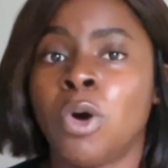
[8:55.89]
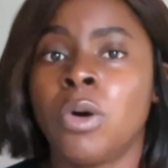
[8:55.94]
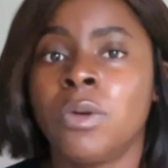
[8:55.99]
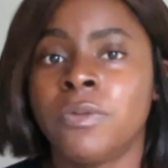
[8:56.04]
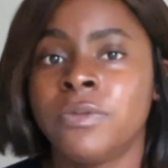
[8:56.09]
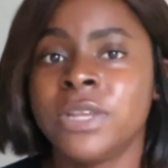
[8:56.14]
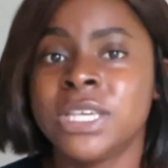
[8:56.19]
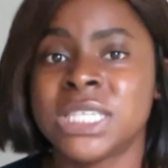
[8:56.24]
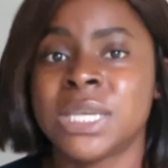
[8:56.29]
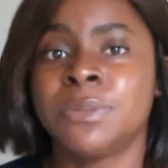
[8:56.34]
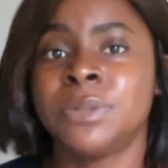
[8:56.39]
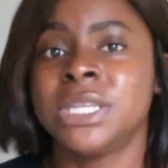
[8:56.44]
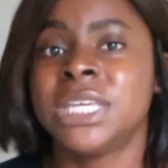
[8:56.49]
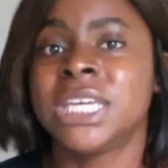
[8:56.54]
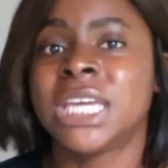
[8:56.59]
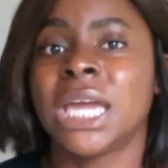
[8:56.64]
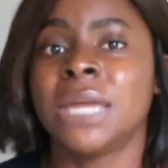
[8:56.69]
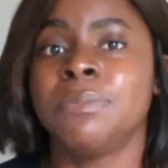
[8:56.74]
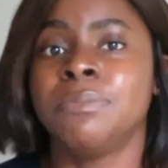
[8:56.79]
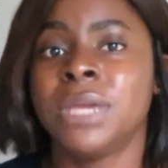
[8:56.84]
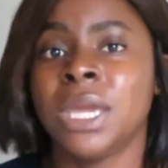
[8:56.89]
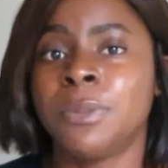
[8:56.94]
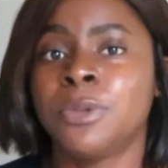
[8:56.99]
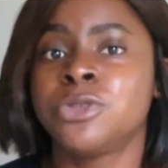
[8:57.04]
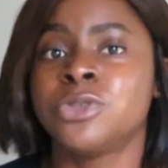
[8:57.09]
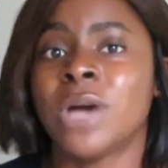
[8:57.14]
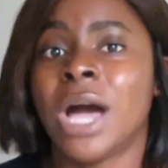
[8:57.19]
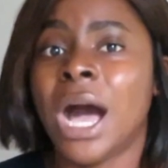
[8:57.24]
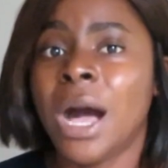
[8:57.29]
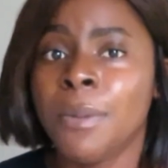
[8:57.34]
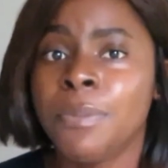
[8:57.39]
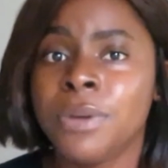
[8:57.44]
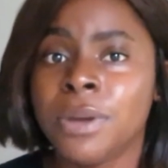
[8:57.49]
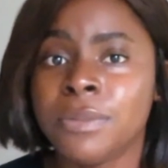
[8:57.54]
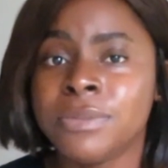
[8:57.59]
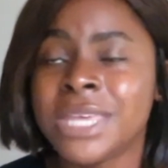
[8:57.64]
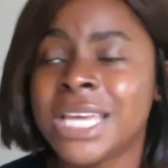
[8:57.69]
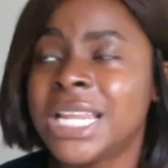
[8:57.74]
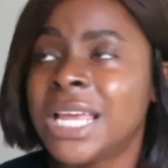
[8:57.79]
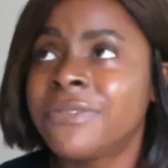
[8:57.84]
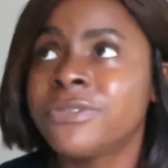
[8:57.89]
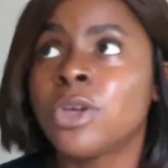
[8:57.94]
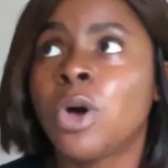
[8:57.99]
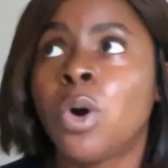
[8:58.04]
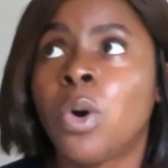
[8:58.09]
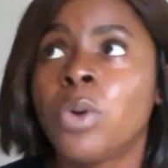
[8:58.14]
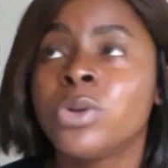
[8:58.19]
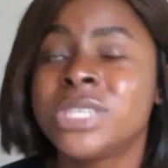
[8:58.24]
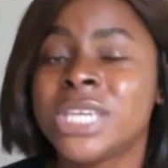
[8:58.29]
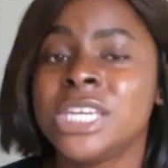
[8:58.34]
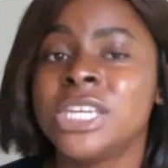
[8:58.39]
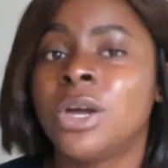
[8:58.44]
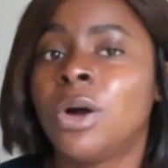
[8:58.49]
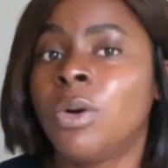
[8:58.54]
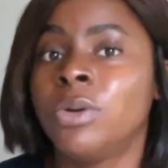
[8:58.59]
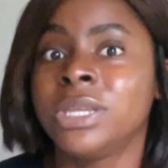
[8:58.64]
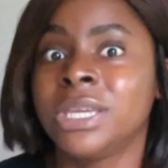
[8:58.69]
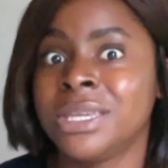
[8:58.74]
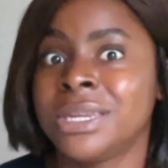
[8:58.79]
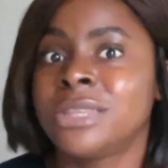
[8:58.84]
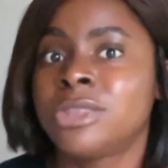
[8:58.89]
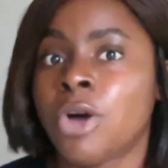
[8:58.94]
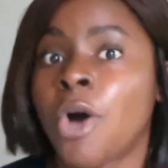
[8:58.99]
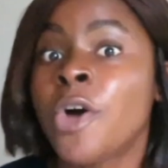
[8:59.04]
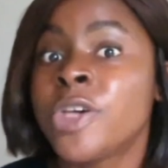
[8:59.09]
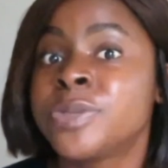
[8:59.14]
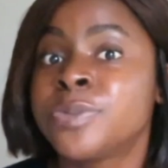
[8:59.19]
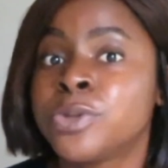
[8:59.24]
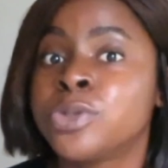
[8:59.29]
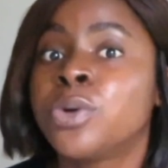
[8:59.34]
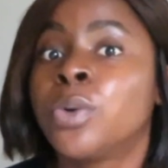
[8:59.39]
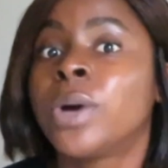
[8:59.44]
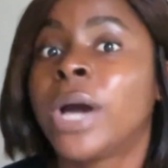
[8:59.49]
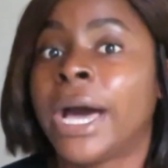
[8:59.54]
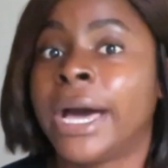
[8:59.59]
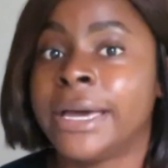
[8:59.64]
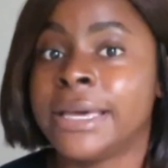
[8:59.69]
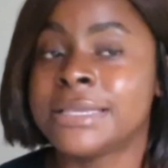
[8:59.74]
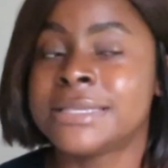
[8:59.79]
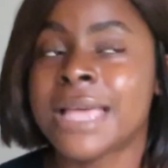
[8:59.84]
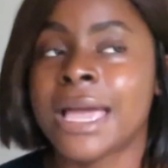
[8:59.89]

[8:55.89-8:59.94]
Hopefully somebody can be able to help him. They left a whole 10-year-old kid at the hospital, guys.